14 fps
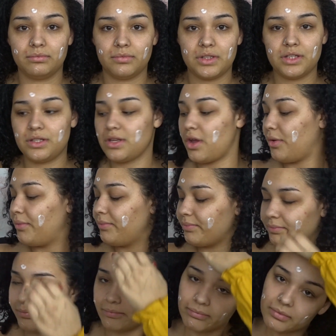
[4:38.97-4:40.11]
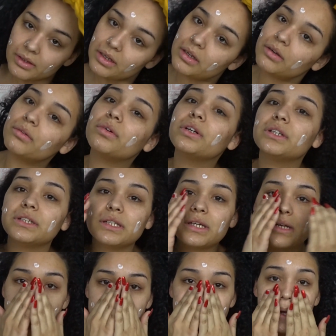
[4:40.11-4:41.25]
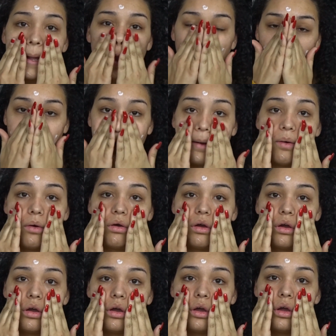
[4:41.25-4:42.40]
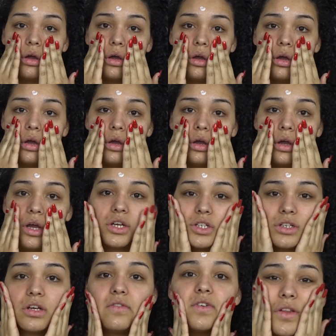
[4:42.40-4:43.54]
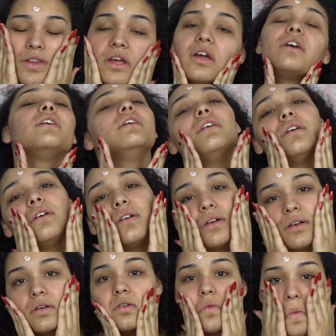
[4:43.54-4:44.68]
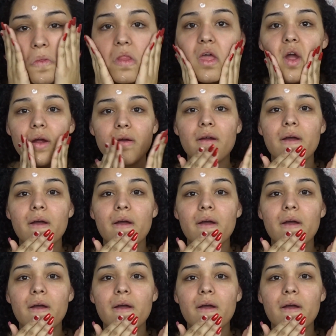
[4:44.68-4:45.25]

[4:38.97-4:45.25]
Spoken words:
So we're just gonna sit here. I shouldn't have done that. There.